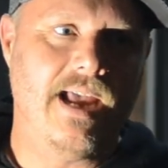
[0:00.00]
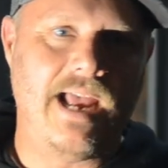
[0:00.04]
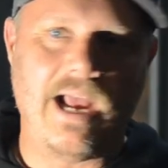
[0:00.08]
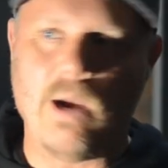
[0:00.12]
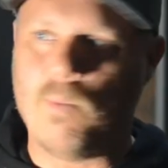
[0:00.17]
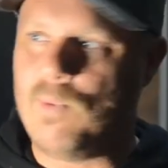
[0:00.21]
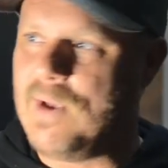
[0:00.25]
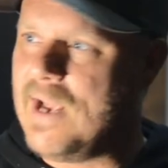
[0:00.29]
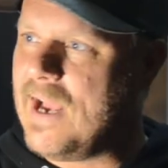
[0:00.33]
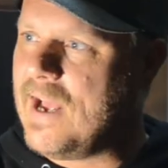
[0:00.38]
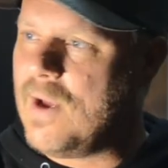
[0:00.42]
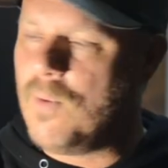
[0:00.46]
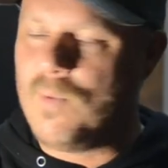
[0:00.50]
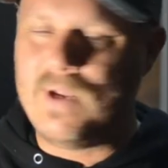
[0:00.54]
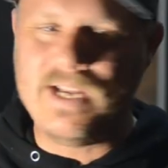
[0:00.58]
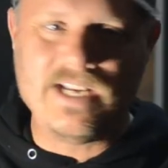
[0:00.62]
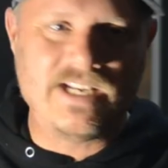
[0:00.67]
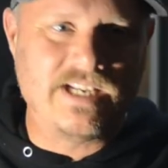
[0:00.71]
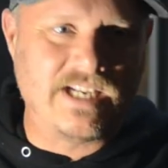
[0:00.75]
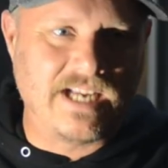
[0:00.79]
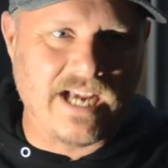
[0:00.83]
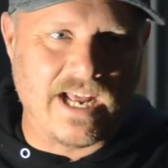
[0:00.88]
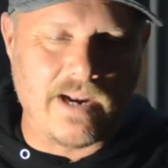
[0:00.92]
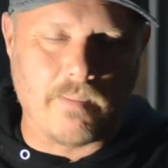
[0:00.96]
And we, we
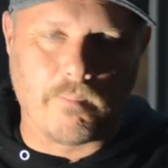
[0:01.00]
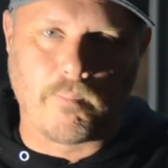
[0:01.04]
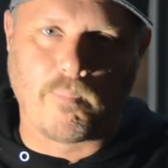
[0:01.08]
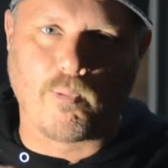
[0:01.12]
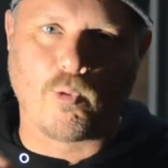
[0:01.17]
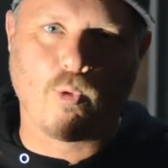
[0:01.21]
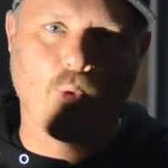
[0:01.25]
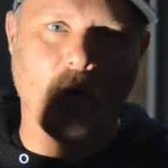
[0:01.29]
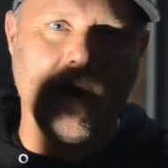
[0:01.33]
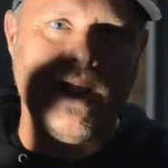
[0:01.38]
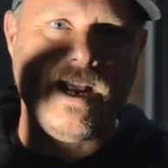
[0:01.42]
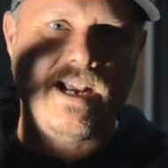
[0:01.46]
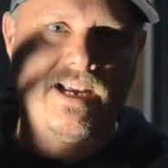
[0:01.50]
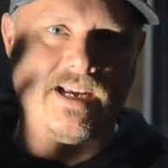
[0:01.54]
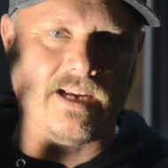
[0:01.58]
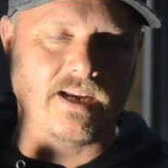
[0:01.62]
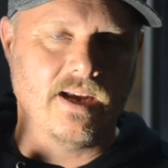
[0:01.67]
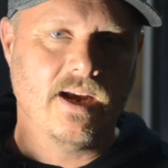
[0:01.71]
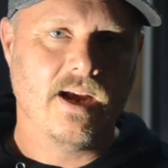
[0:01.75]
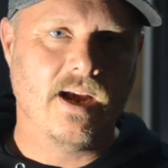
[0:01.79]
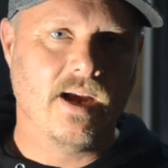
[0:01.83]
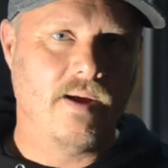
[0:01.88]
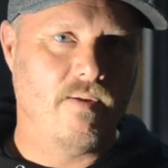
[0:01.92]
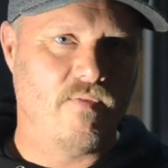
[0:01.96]
need to kind of
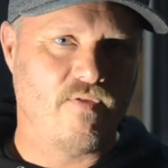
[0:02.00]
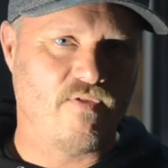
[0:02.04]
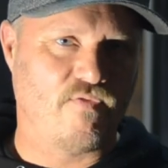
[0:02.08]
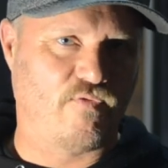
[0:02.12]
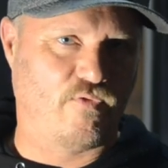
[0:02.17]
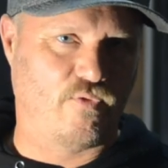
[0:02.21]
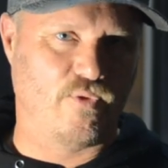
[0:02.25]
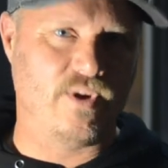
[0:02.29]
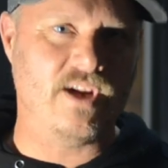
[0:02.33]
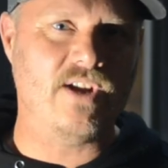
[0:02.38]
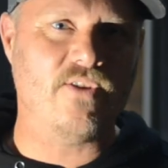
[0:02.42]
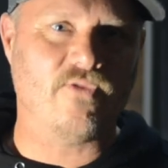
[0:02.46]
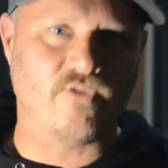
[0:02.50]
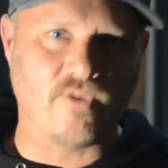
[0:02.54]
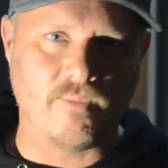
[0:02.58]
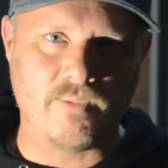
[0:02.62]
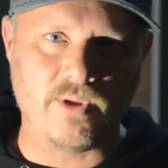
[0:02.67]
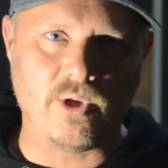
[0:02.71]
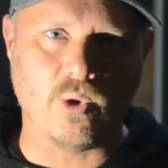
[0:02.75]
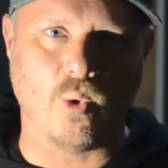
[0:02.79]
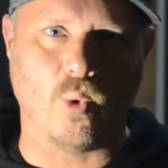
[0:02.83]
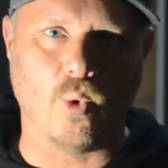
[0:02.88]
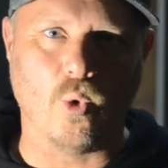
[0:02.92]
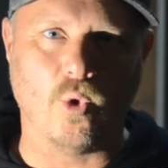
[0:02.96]
break free from
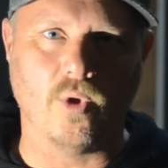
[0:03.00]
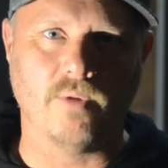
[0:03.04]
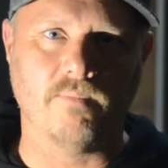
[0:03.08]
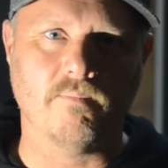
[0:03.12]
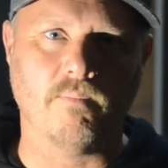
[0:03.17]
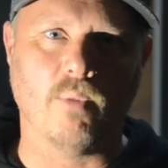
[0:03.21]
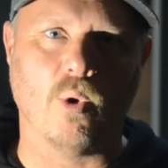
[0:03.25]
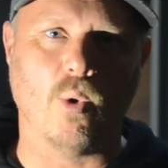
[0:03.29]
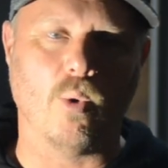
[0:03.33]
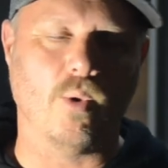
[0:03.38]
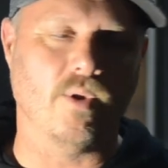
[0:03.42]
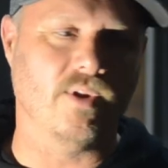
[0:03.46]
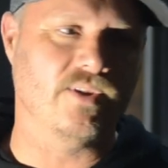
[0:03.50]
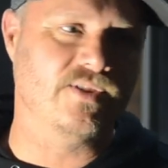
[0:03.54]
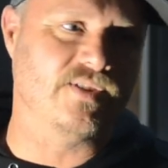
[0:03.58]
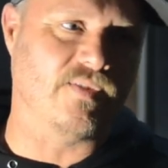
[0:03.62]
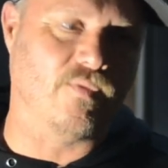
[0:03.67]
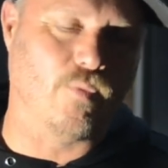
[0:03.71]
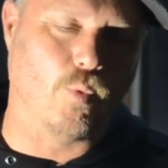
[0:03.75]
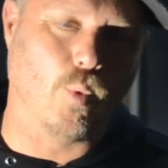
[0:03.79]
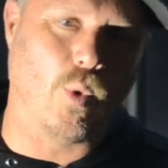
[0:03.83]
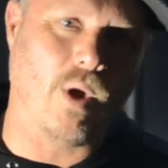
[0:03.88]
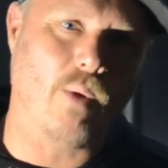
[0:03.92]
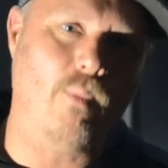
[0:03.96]
the old molds
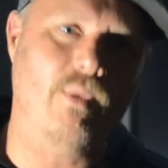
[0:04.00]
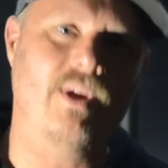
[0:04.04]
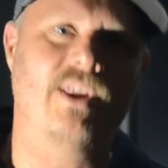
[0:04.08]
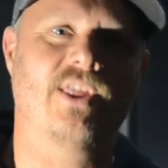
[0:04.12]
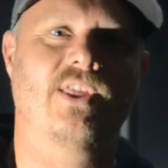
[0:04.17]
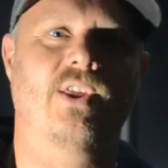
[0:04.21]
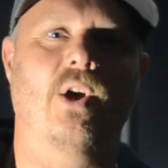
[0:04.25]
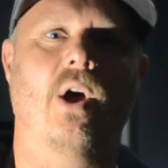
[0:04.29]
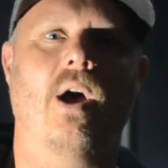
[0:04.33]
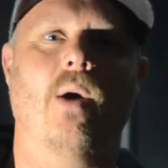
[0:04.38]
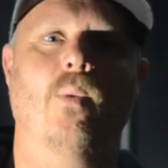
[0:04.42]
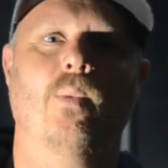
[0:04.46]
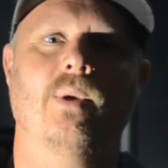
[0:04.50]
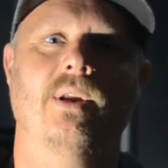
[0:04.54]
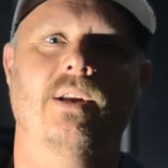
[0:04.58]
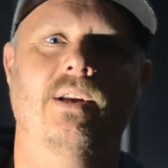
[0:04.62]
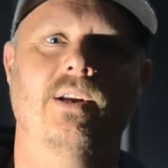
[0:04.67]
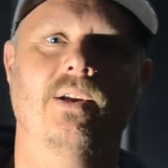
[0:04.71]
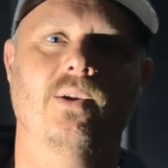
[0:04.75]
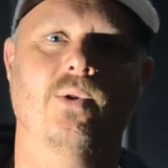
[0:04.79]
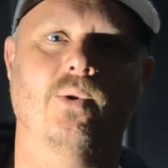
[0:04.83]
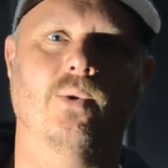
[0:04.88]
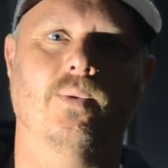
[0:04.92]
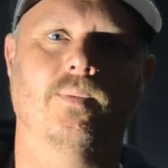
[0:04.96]
of what we thought we
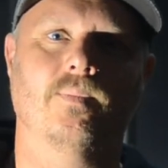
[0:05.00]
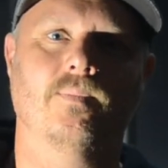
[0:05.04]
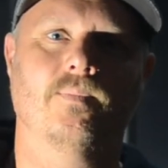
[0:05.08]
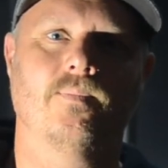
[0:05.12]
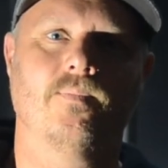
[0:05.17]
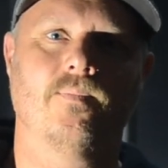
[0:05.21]
knew